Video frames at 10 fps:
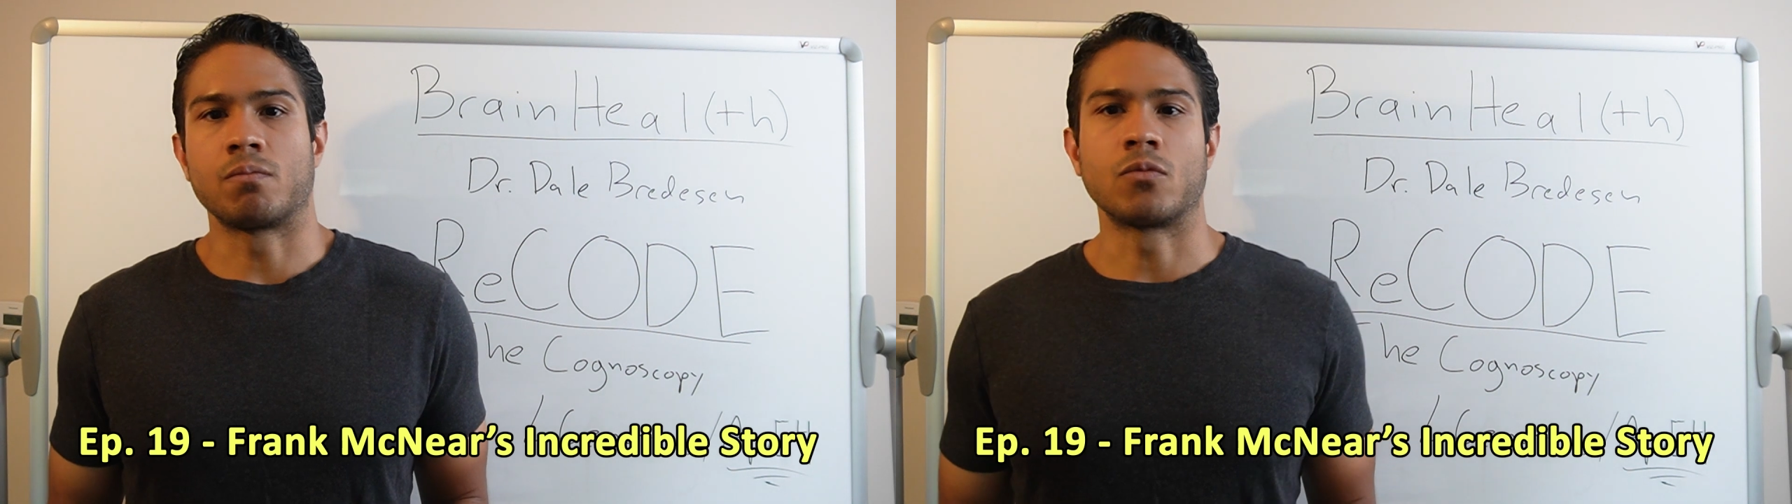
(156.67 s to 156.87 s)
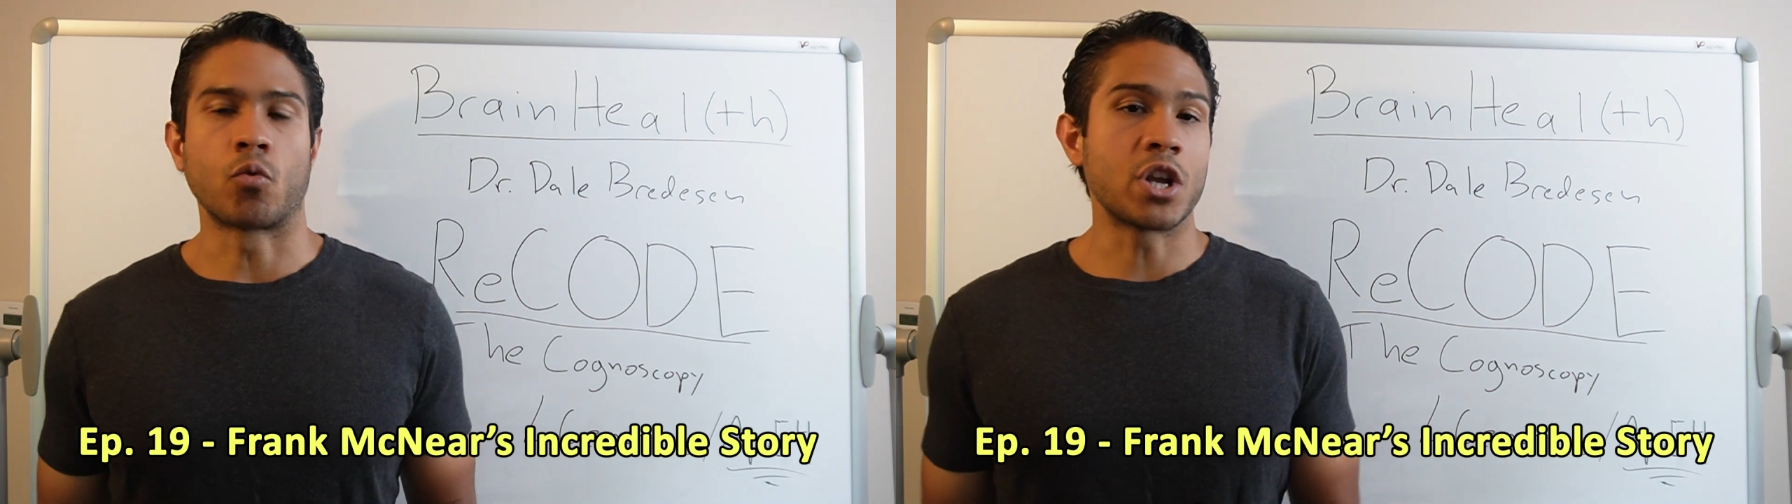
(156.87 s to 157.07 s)

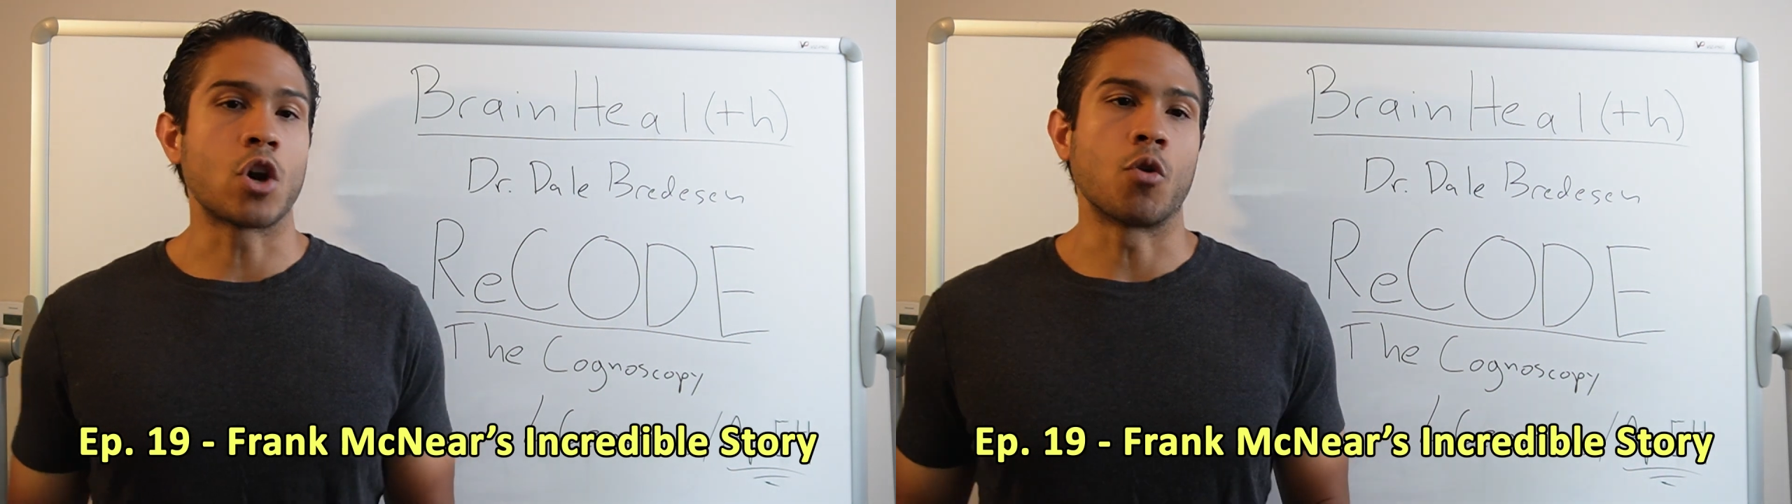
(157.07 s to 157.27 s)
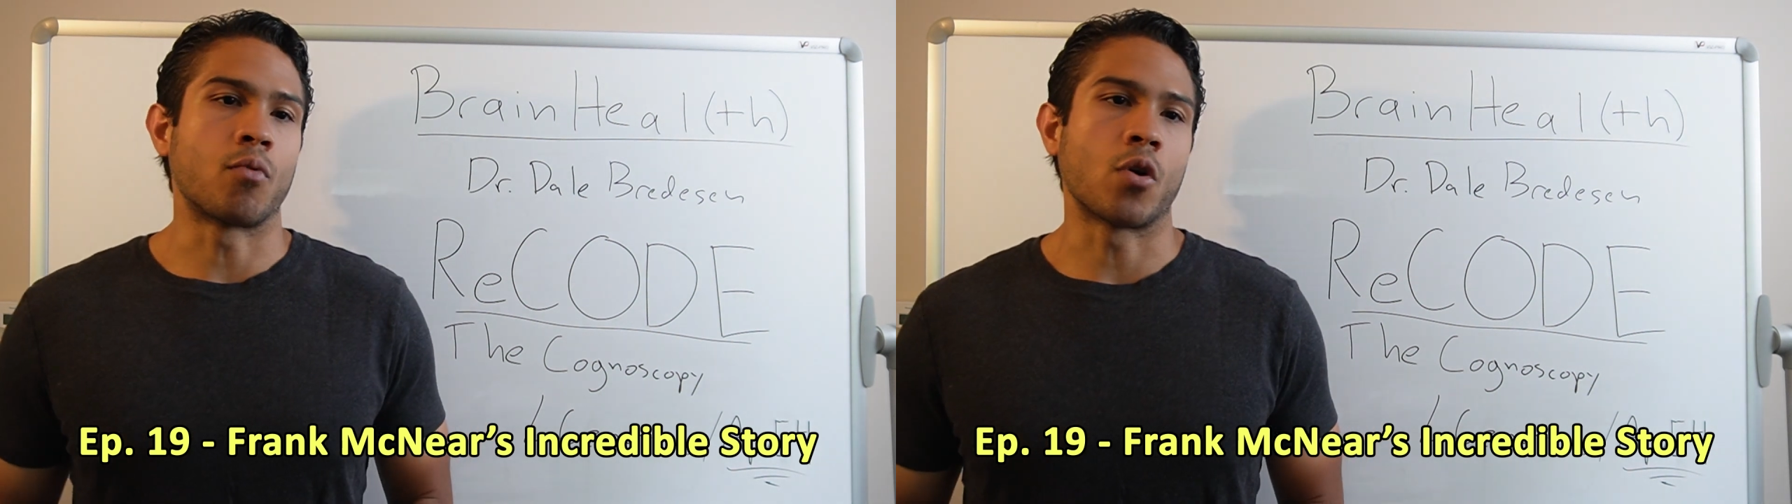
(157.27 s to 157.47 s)
the
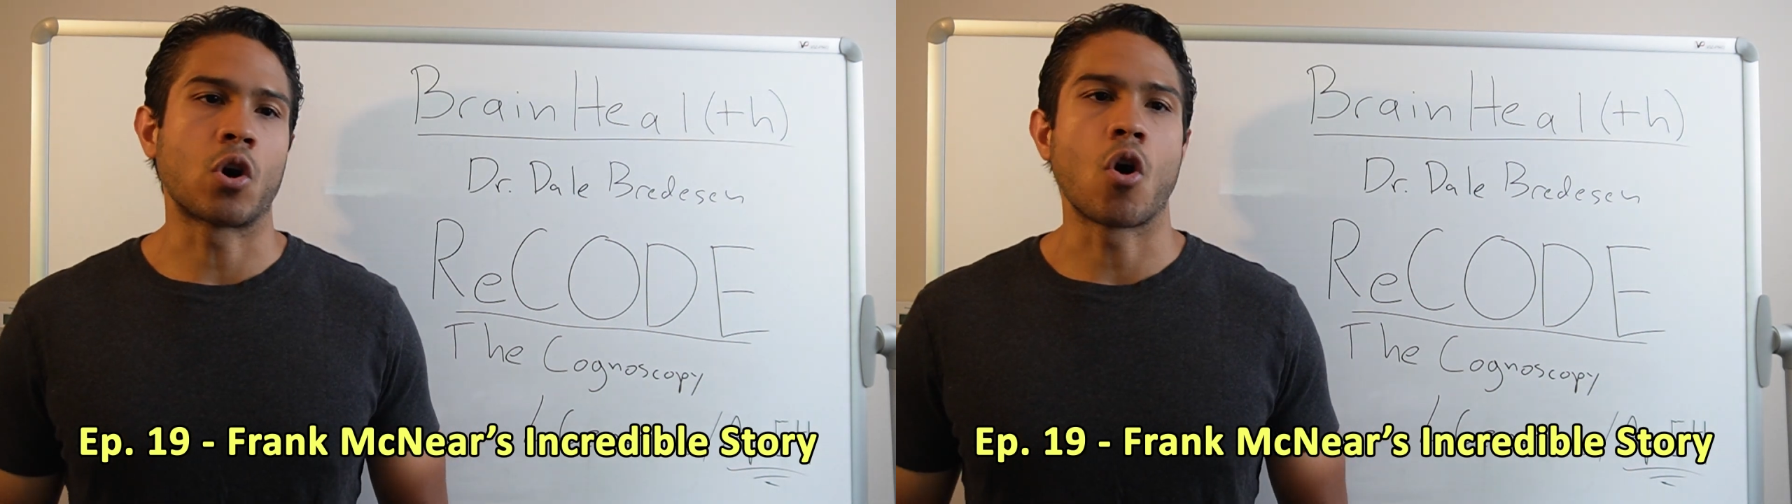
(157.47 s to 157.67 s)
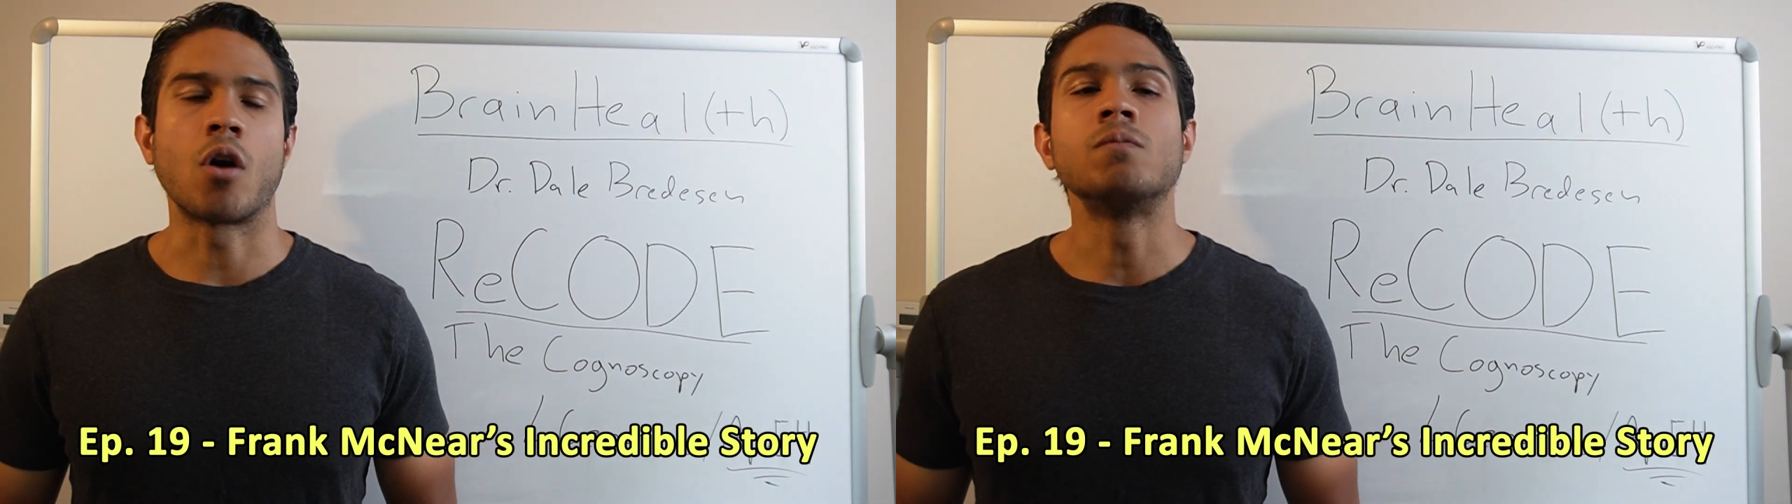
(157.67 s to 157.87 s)
ReCODE
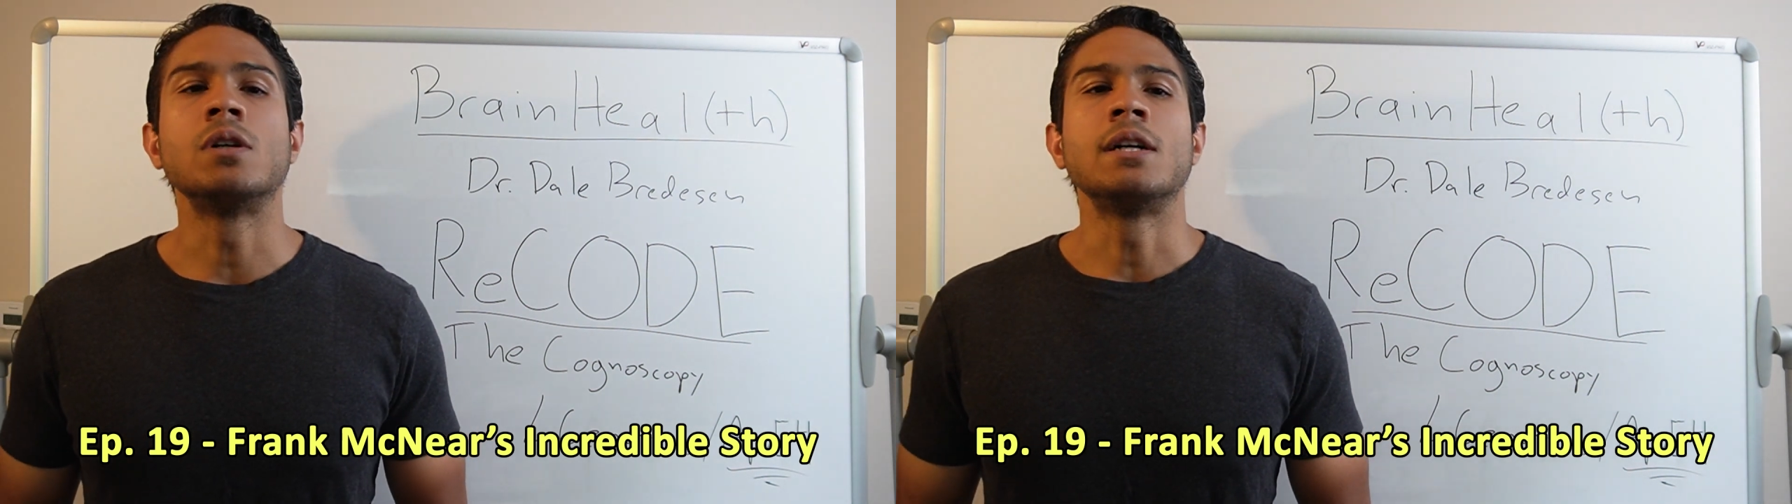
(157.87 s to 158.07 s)
Protocol.